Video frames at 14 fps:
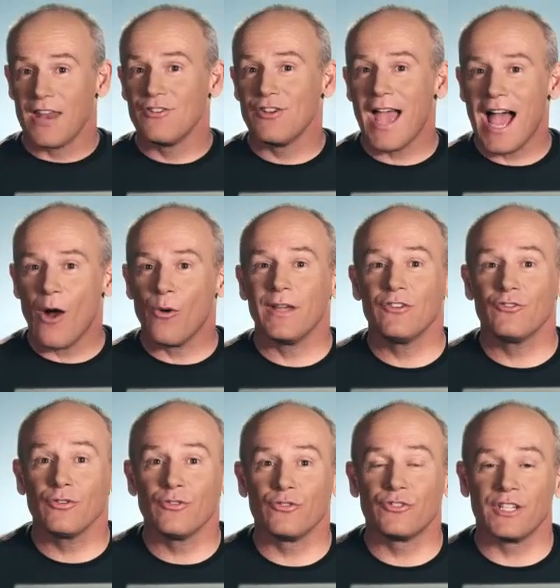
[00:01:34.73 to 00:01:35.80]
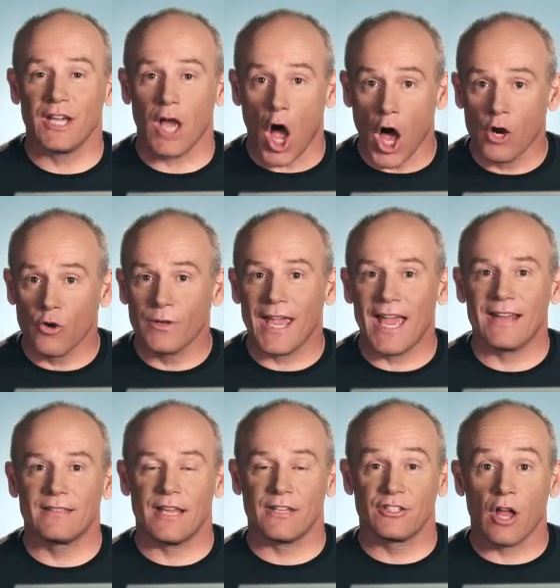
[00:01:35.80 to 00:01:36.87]
And now, introducing
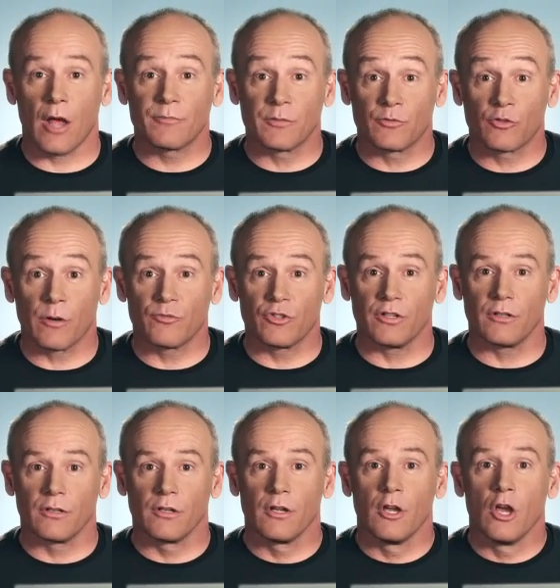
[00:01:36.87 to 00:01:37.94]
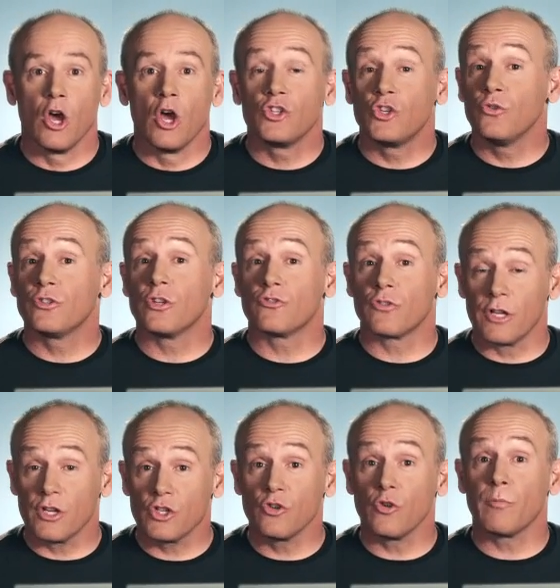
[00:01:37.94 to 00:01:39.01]
AutoCAD Desktop Subscription. Choose a
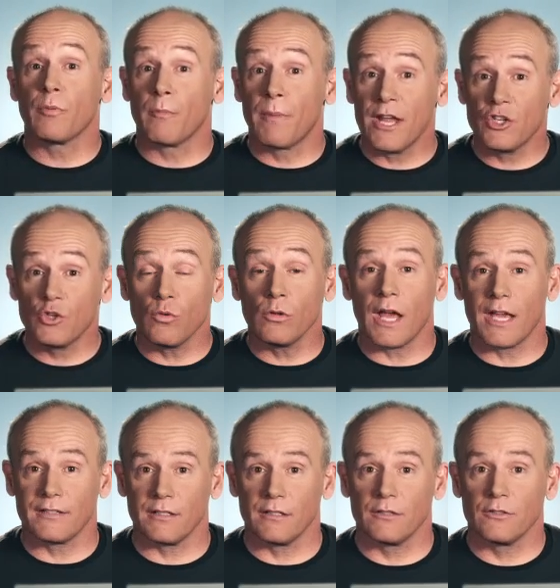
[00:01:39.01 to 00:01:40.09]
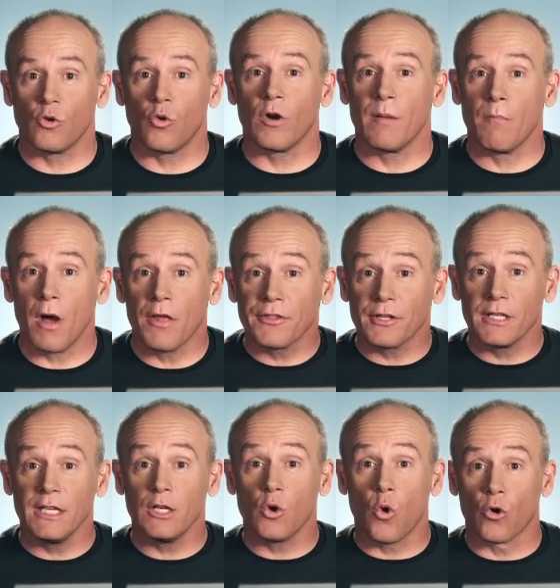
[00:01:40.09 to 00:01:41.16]
traditional perpetual license or a
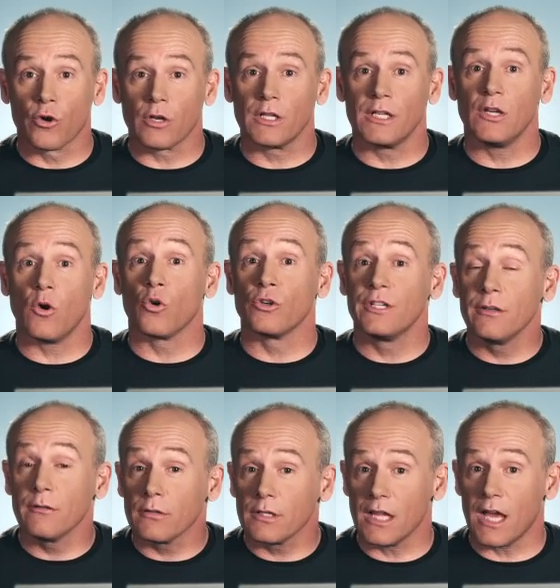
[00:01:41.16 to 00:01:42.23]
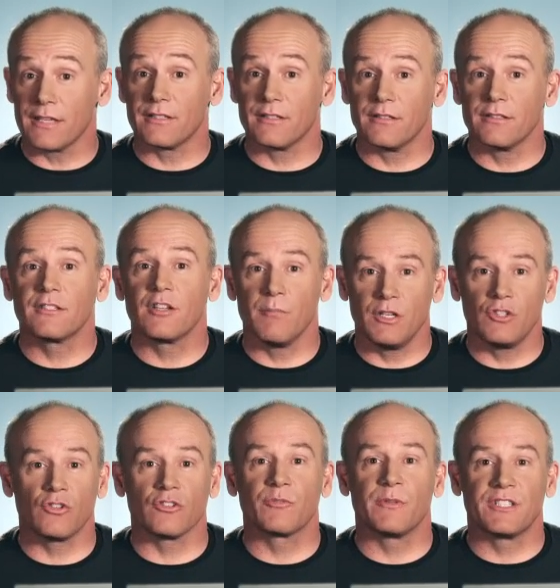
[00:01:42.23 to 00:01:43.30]
monthly, quarterly, or yearly license to meet
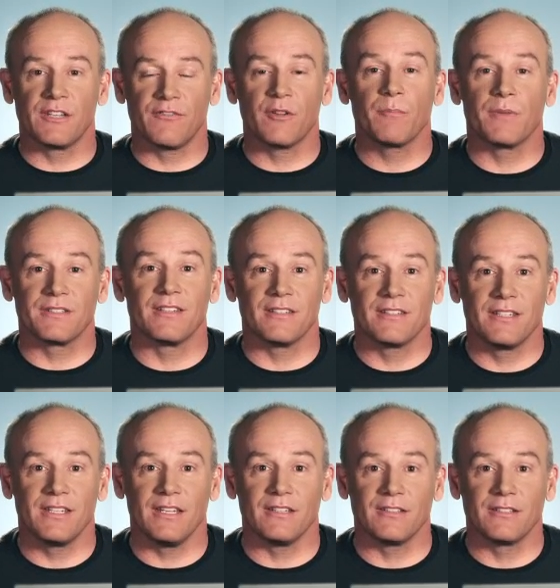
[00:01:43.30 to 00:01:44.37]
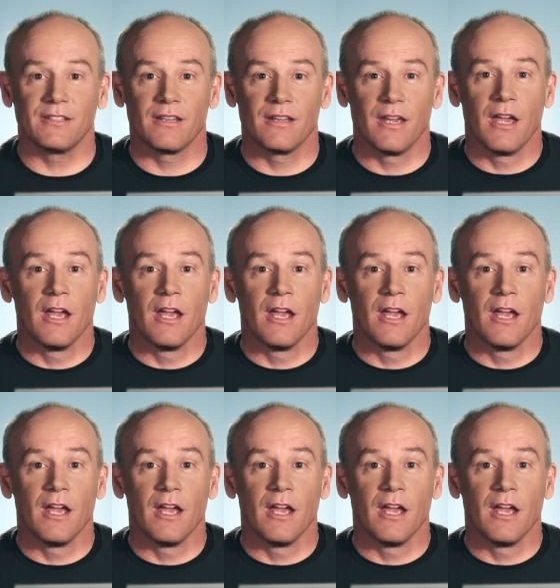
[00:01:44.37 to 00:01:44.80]
your specific business needs.